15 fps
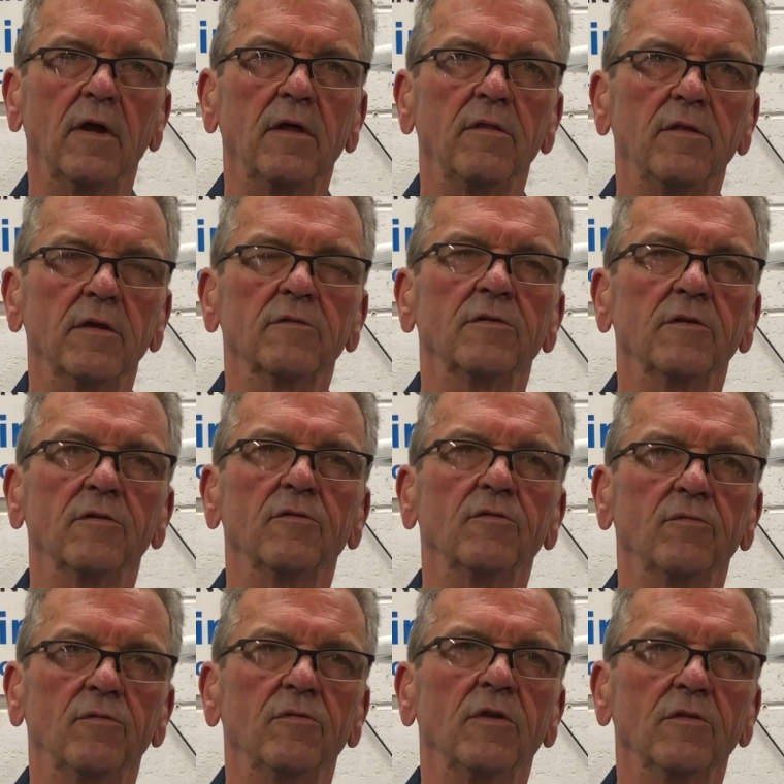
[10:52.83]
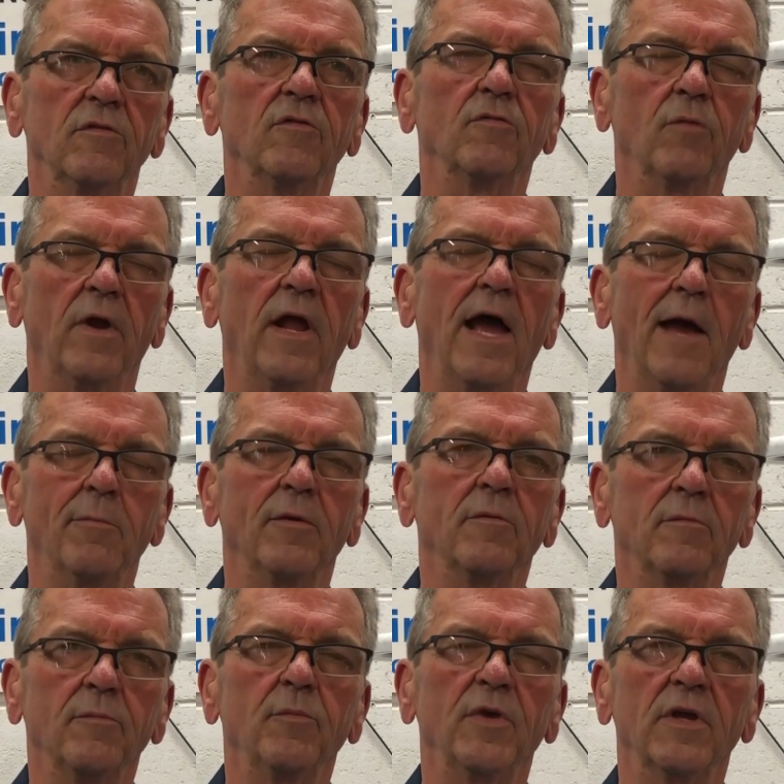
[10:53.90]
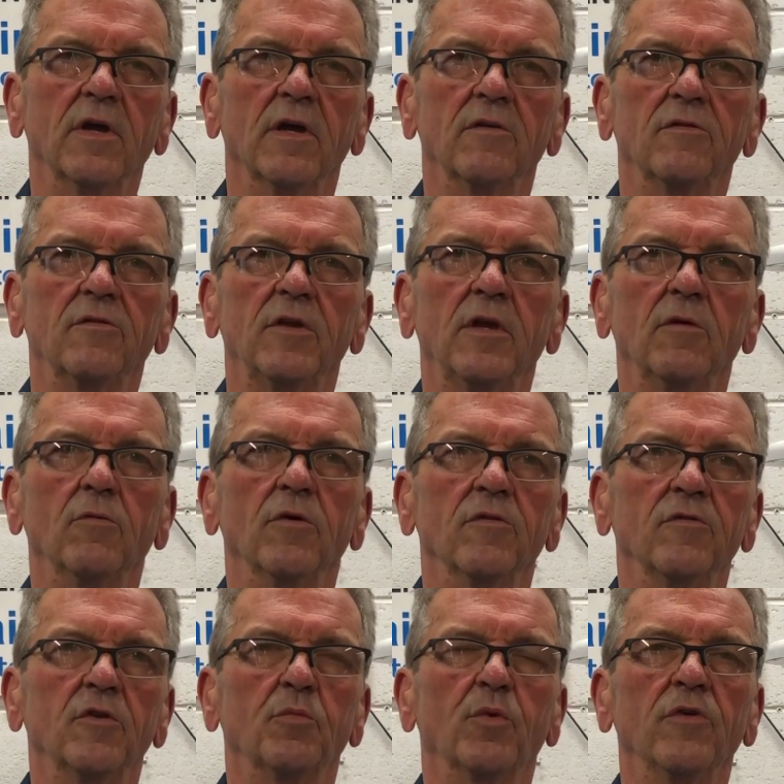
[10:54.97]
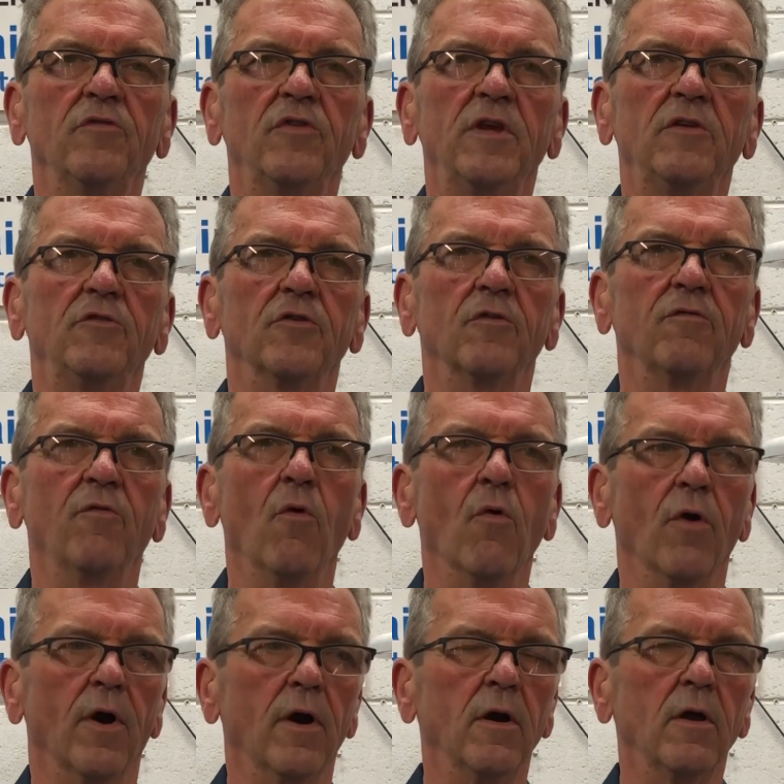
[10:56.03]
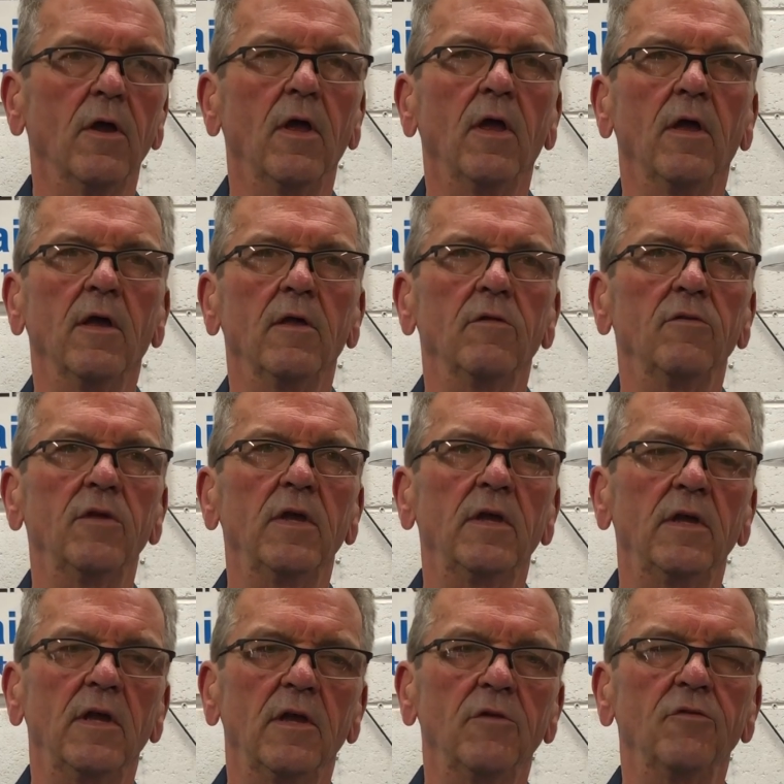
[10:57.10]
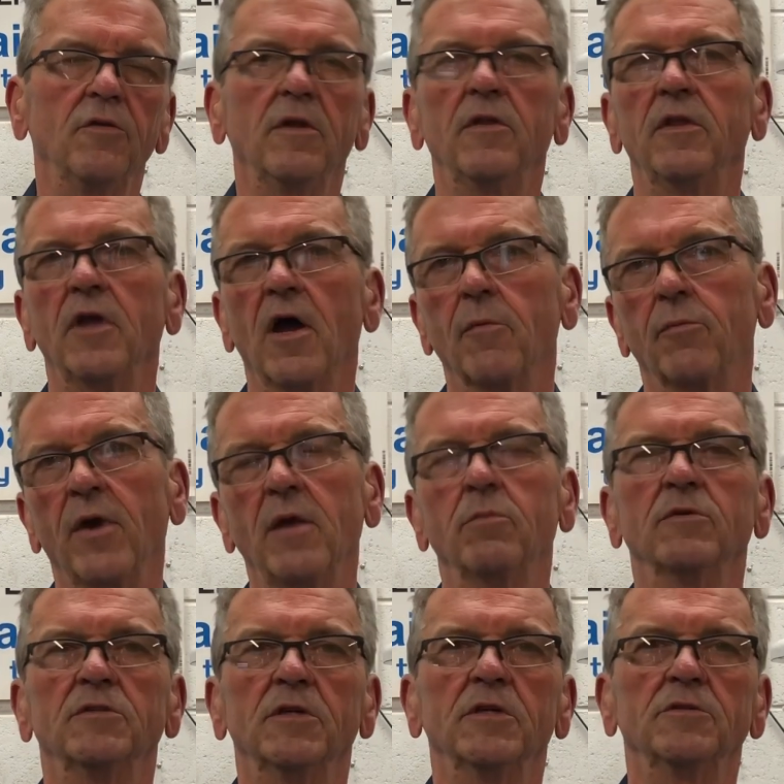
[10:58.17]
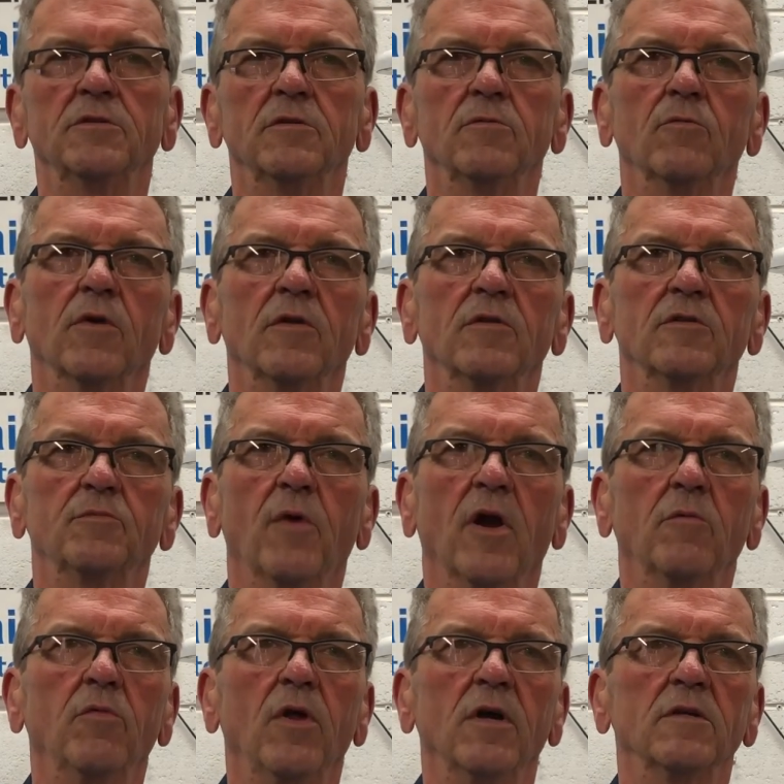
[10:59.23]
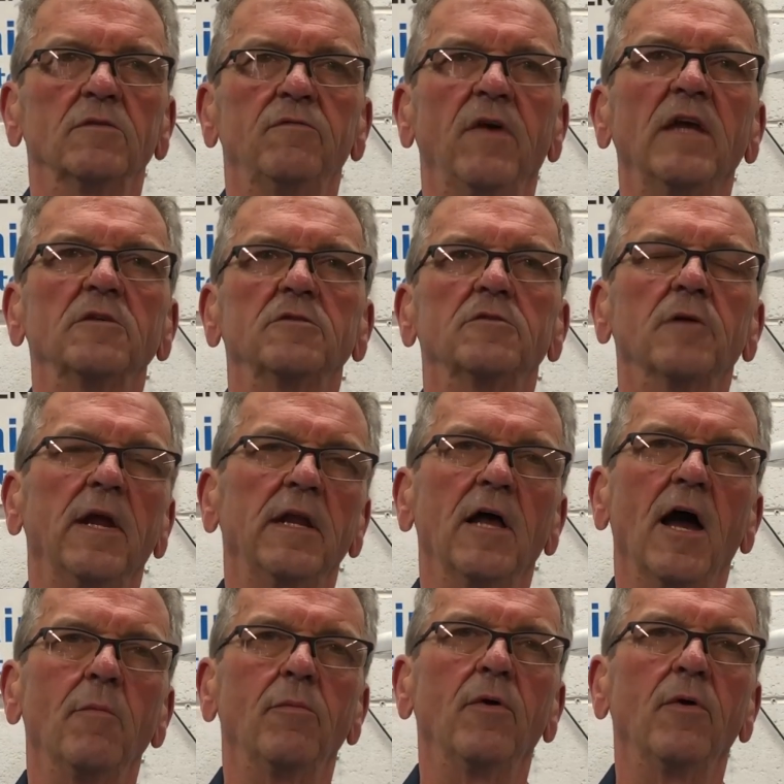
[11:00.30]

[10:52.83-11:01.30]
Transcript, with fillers: this, is, this is what happened because it was the procedure for the engine in the upright position where the spark plugs face straight up.